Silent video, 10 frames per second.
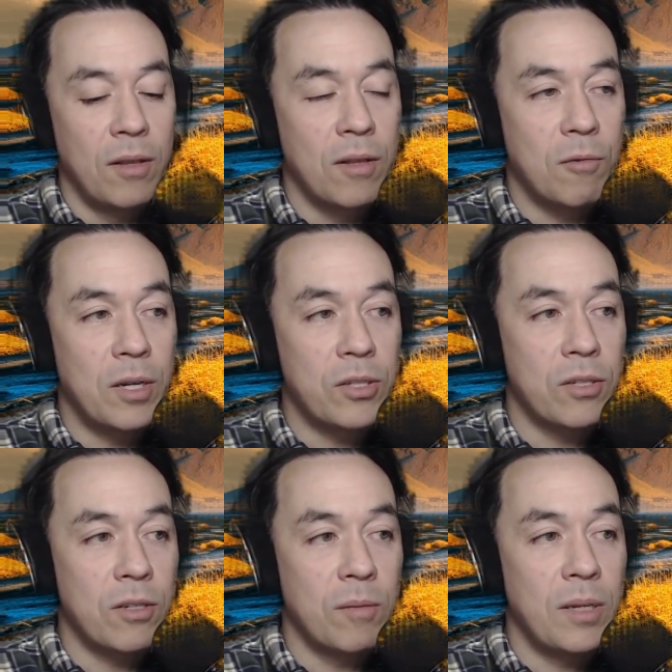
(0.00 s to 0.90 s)
My
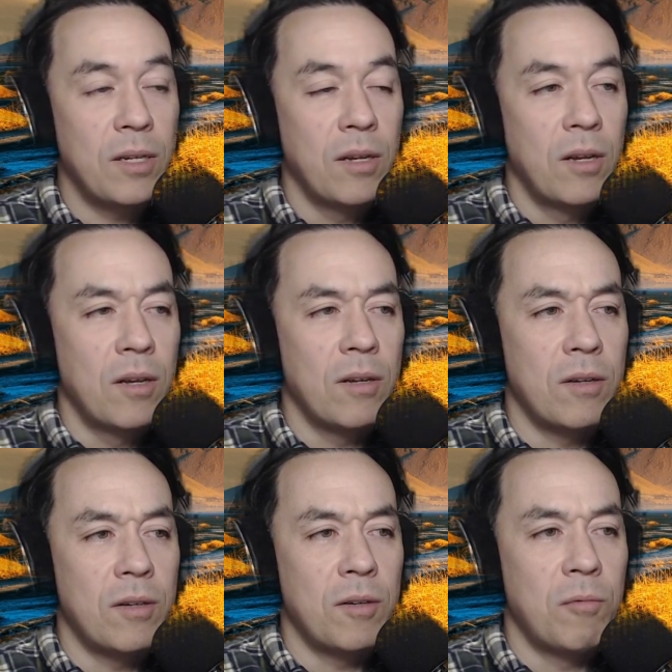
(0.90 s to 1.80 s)
question's going to be,
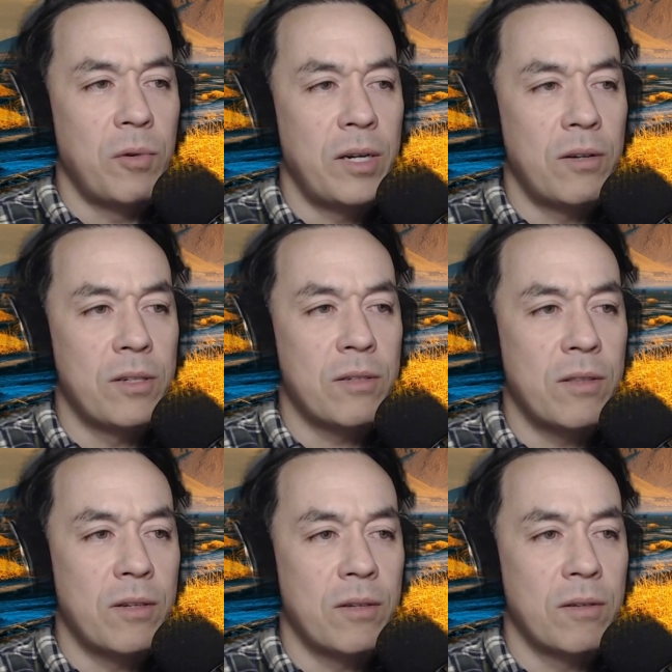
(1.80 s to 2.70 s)
where's
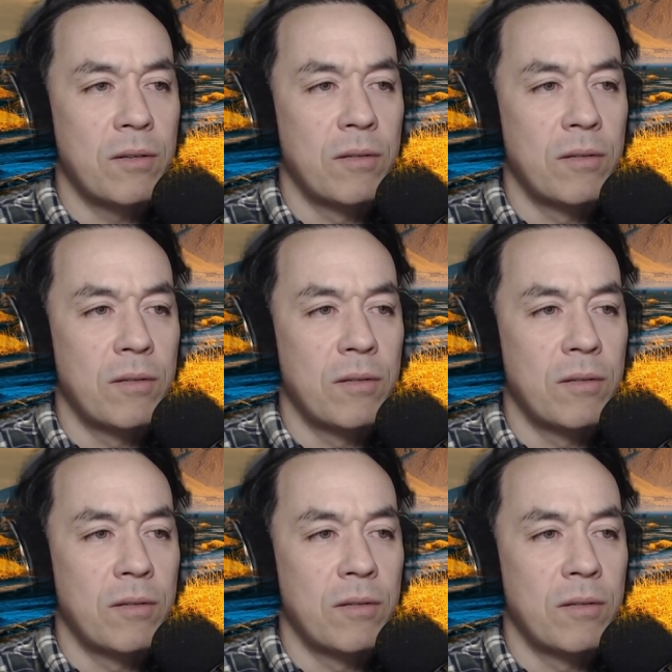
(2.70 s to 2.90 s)
the